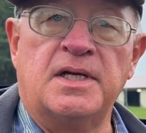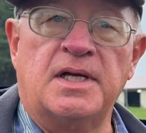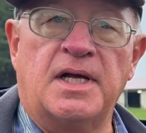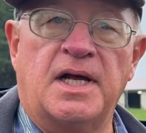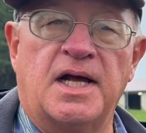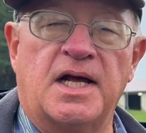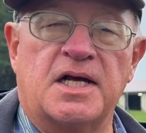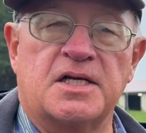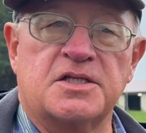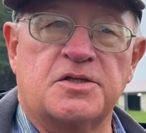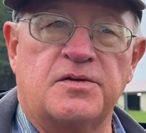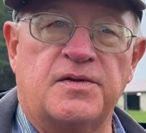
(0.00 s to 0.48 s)

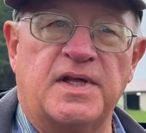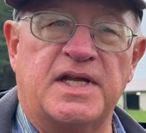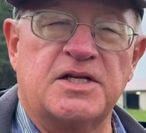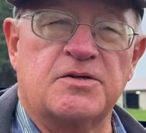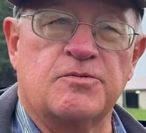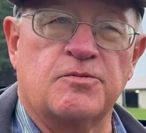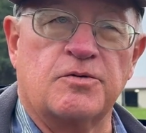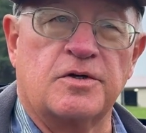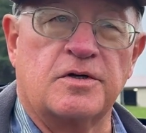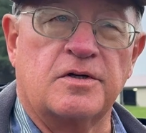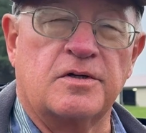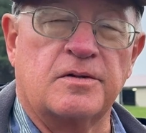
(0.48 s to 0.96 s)
So these
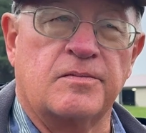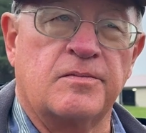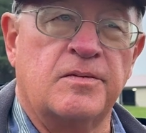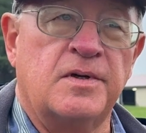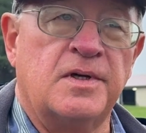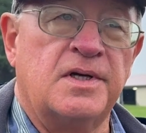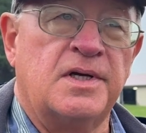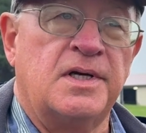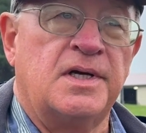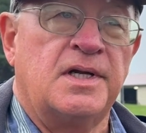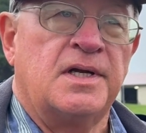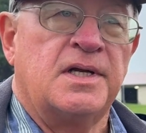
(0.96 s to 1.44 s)
were
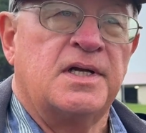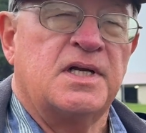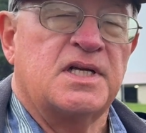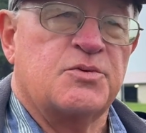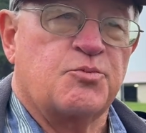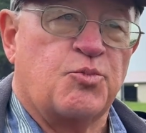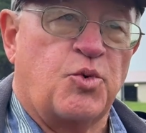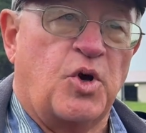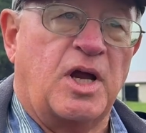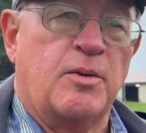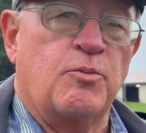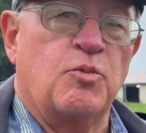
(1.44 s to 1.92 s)

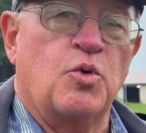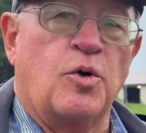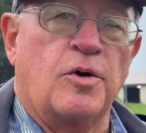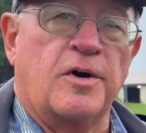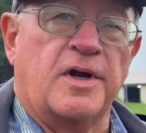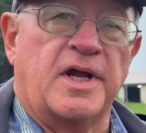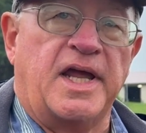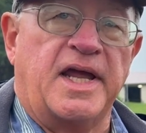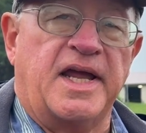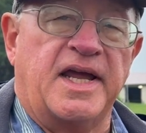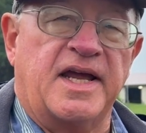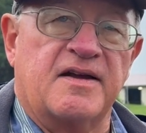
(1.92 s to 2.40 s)
spring-born
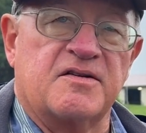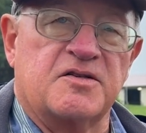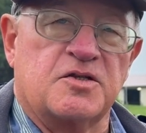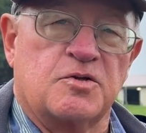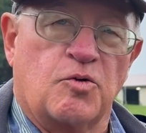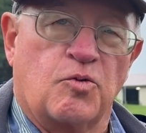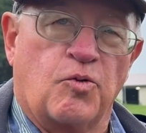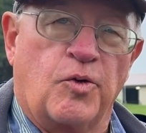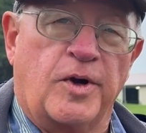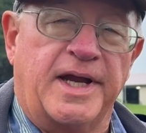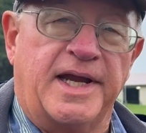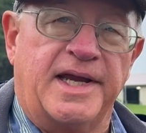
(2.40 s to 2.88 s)
calves that
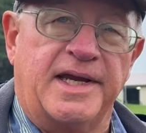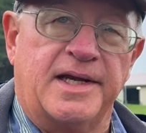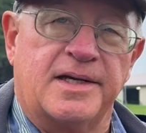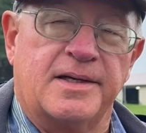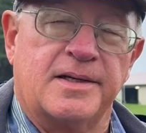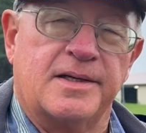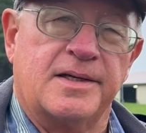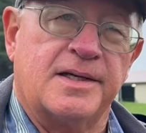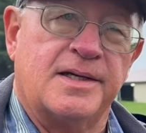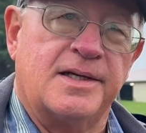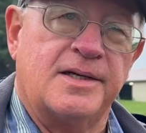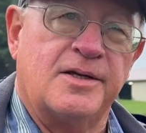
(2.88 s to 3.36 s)
were
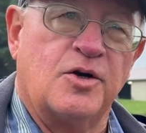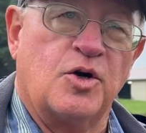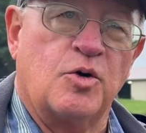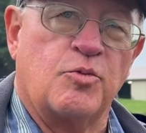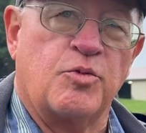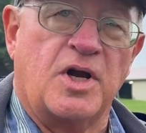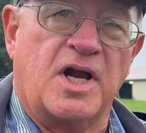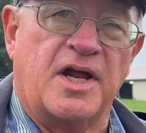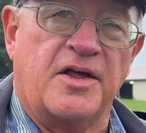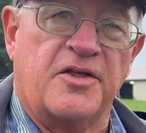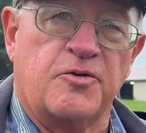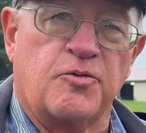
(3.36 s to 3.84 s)
weaned
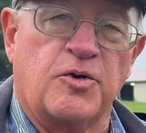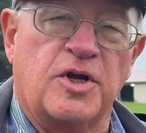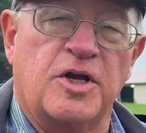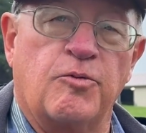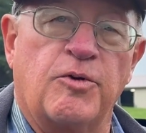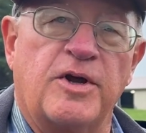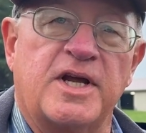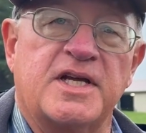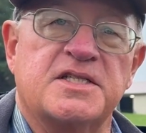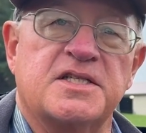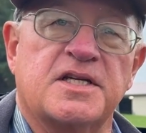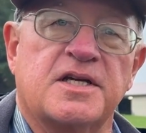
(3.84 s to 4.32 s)
probably 3
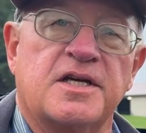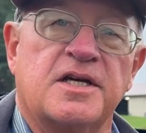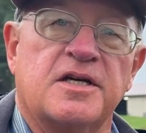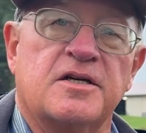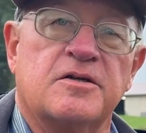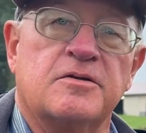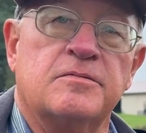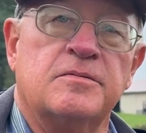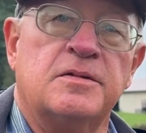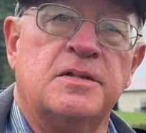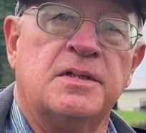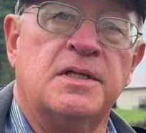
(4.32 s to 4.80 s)
weeks
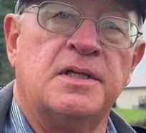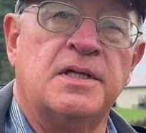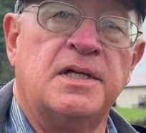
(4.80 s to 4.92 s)
ago,